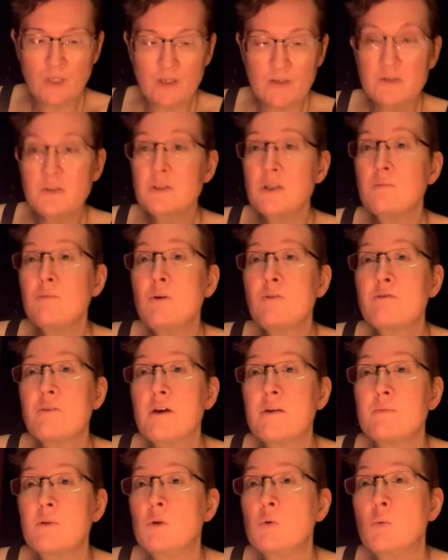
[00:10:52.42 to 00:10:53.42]
Some of
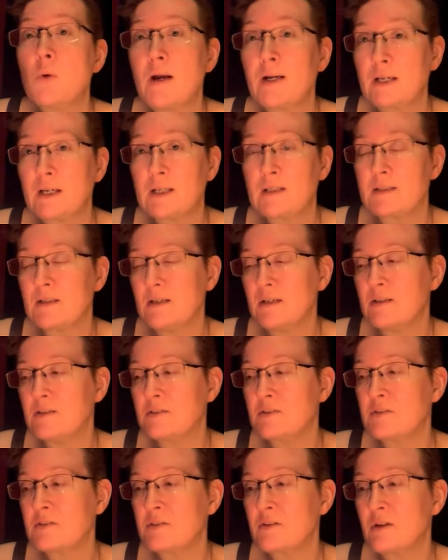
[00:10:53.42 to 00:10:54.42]
them you
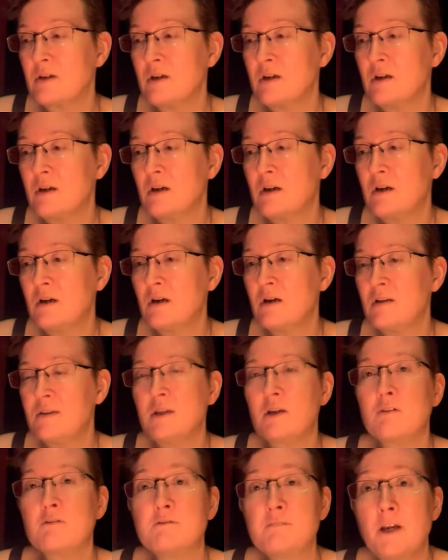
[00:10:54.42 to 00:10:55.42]
recognize.
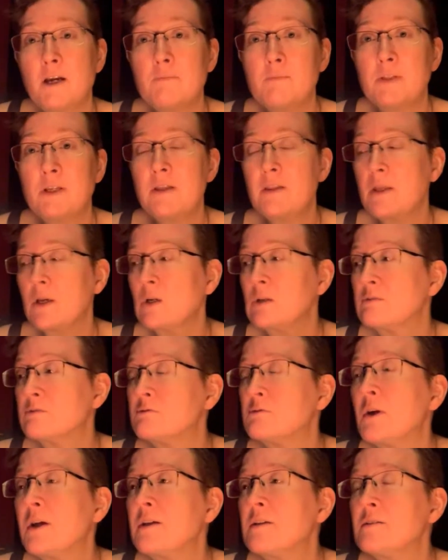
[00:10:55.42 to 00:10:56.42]
They're family, they're
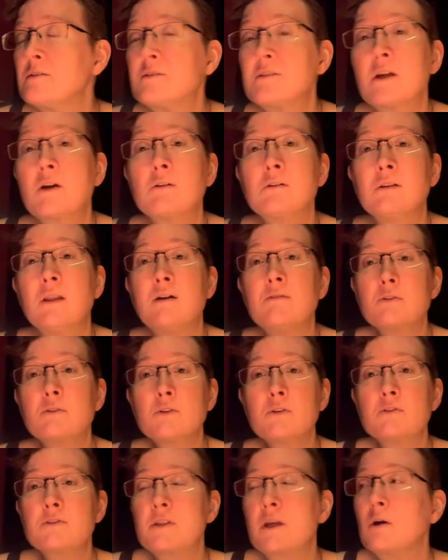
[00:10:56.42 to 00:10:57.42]
friends, they're
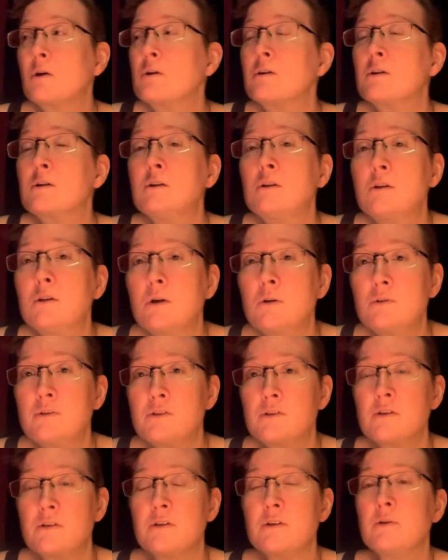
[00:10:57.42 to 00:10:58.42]
lovers, they're
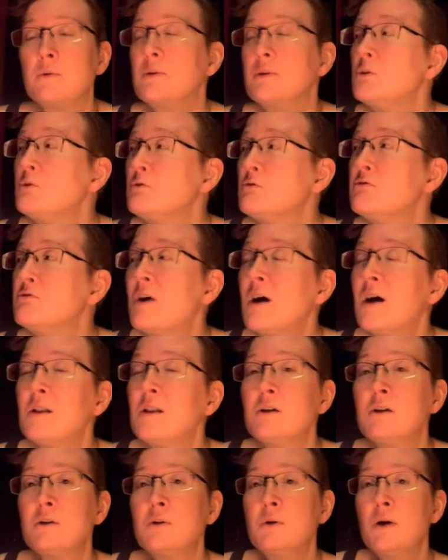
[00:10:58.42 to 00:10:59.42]
close to you. And you
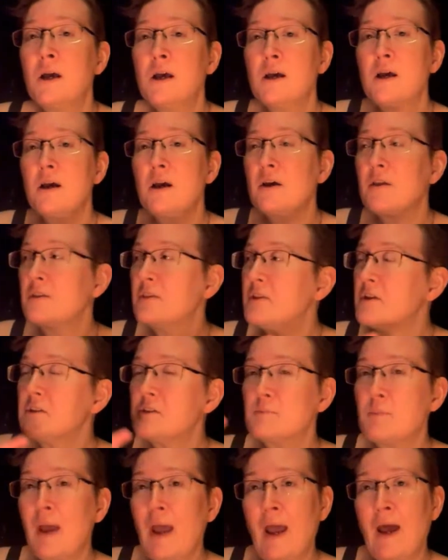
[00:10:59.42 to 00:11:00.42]
follow
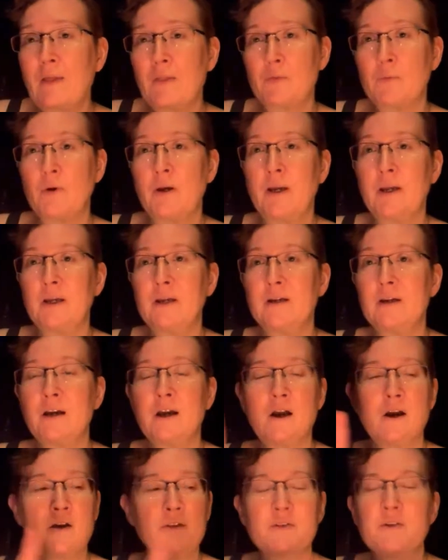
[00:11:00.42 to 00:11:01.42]
this pathway,
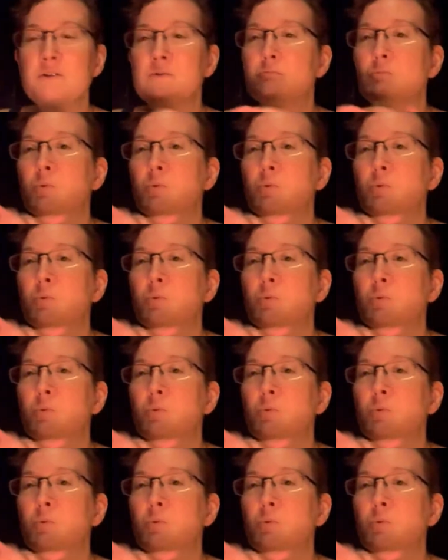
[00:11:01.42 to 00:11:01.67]
these